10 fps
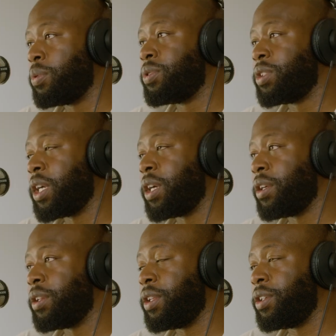will
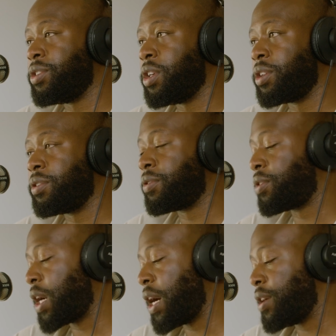say these young
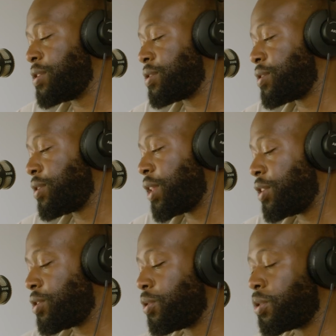guys,
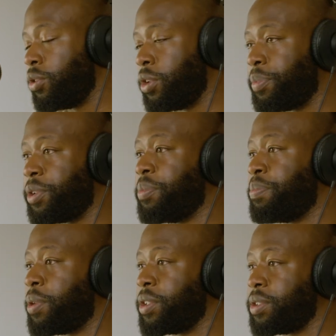they're so clued up on the
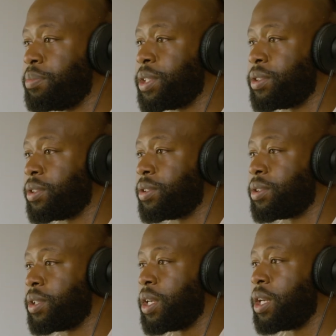boxing
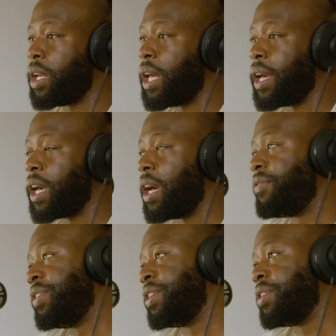business. Like
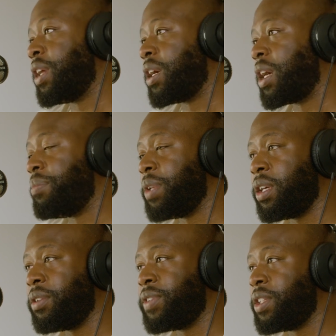how
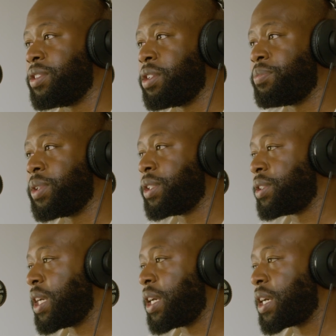many of these young
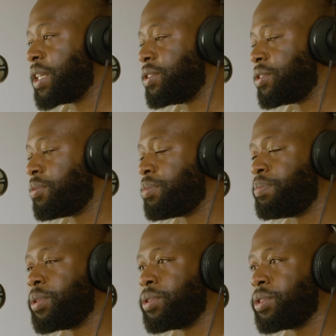boys? Tank has his own
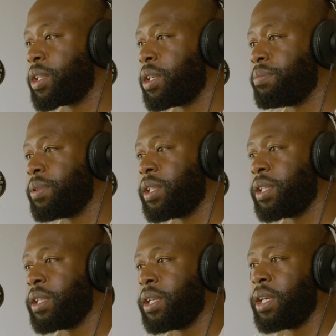promotion
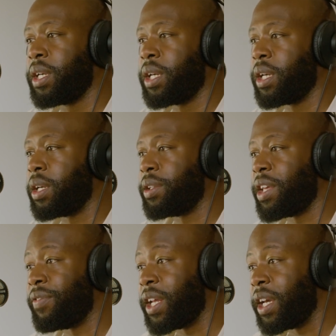company.
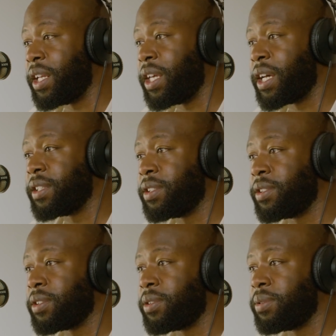Devin Haney has
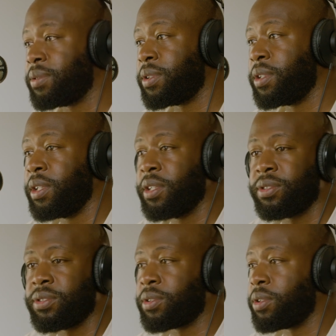his own.
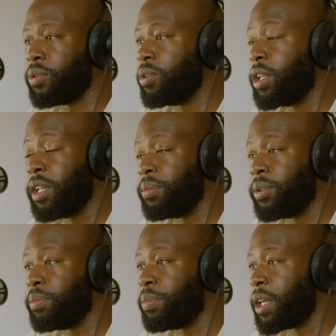All of them
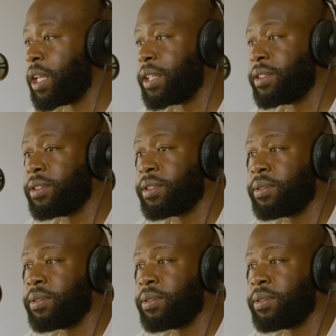do. Bud has his